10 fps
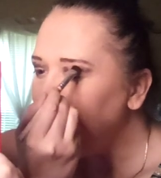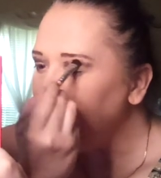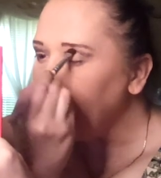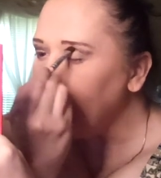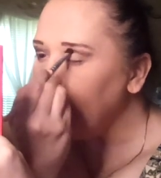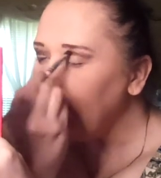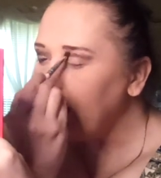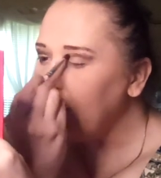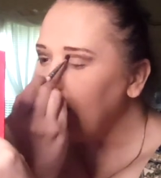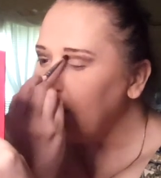take it
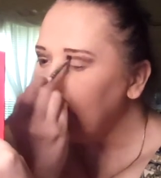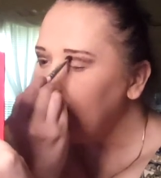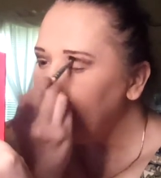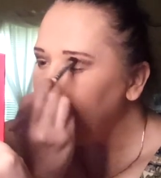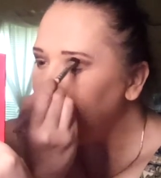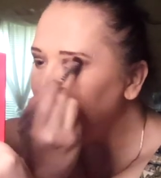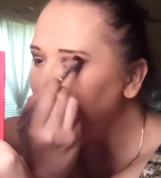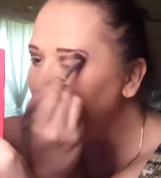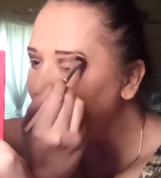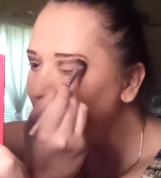like this
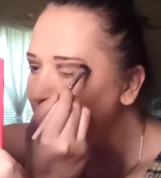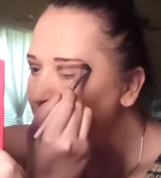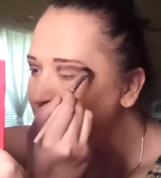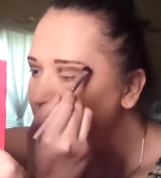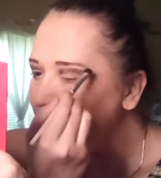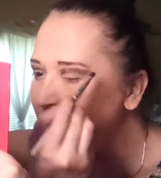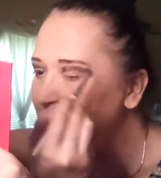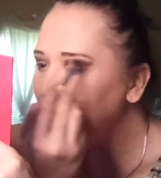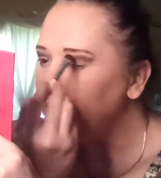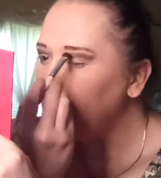and keep your
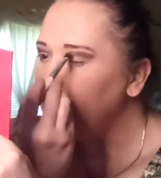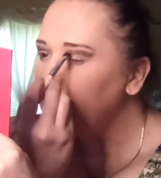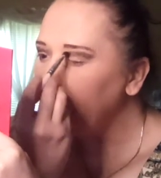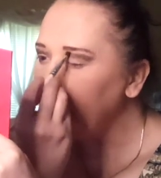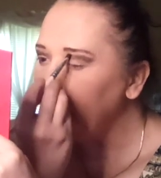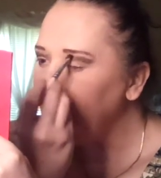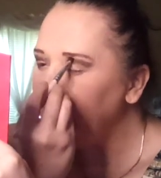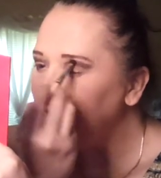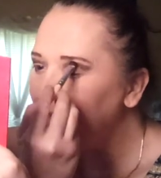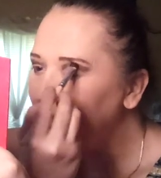blending brush on
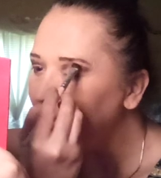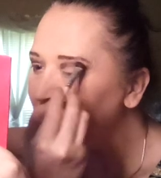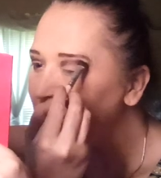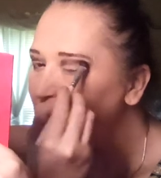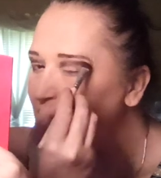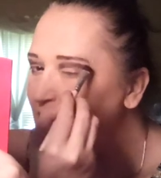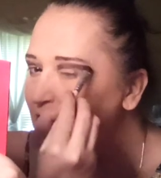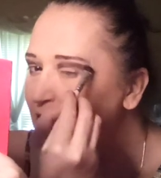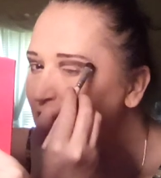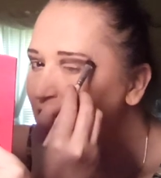hand because you're going
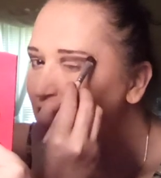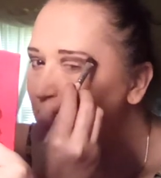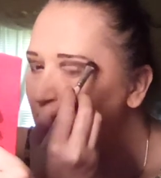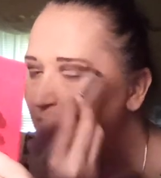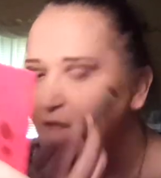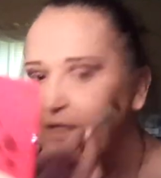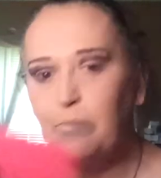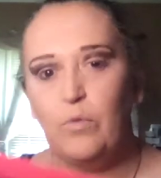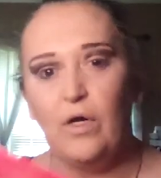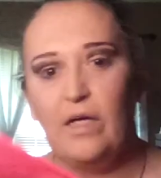to need your
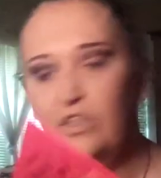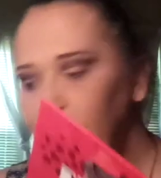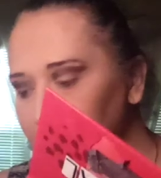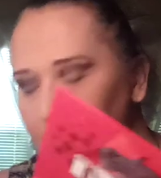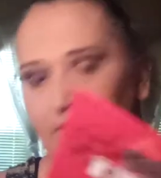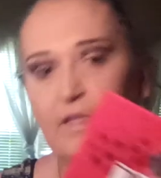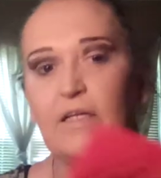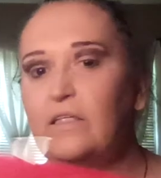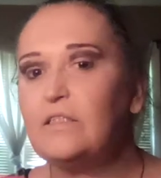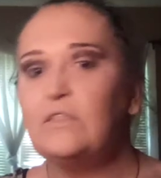blending brush for
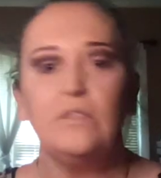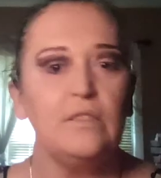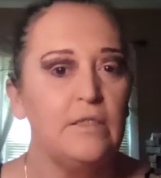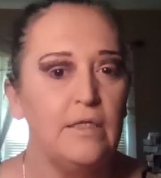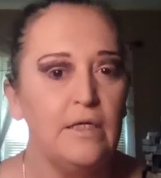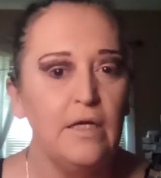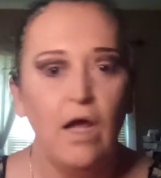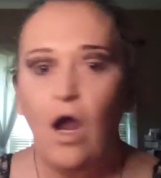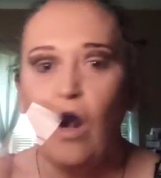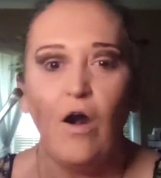this.
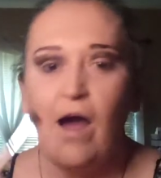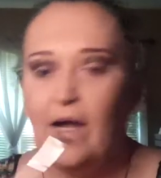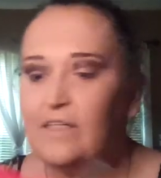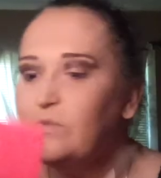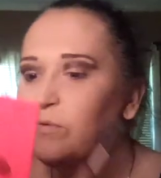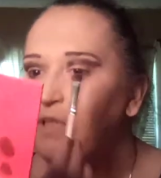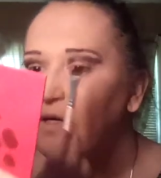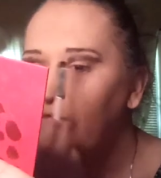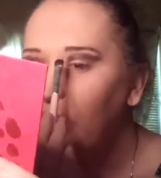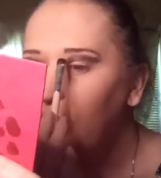Our eyes will
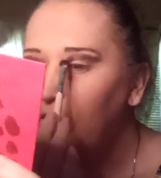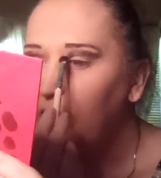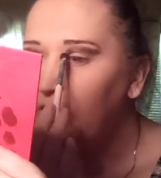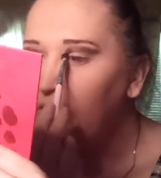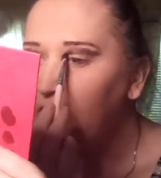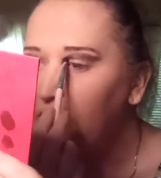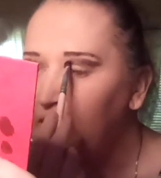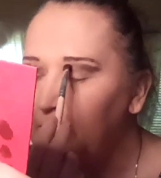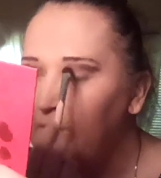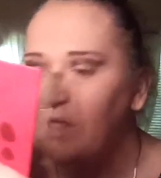never turn out the
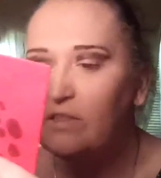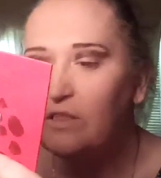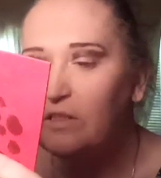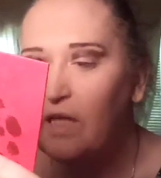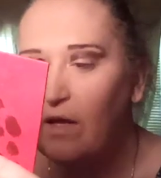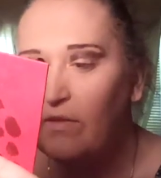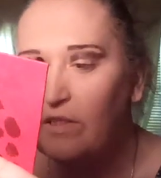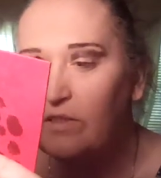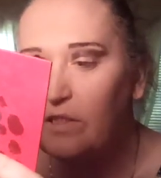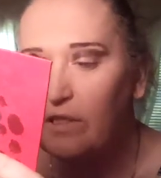same. This is how
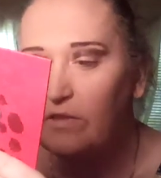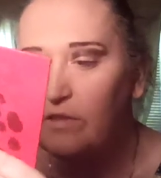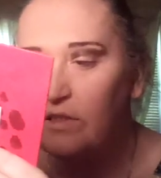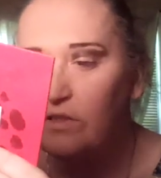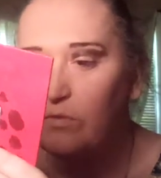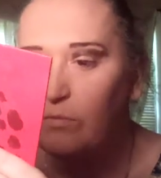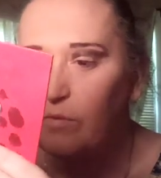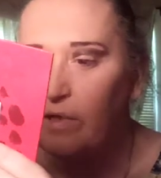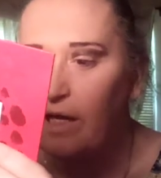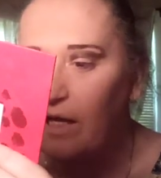this goes. It's
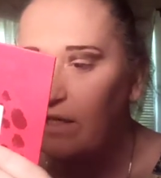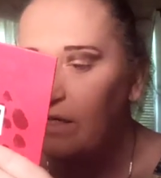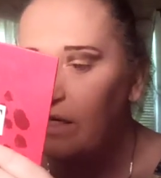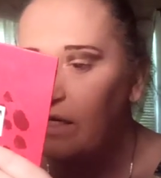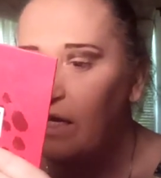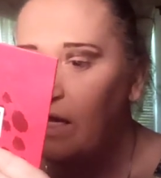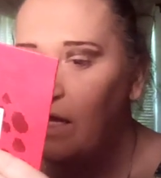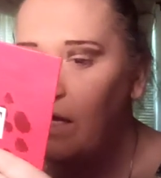reality.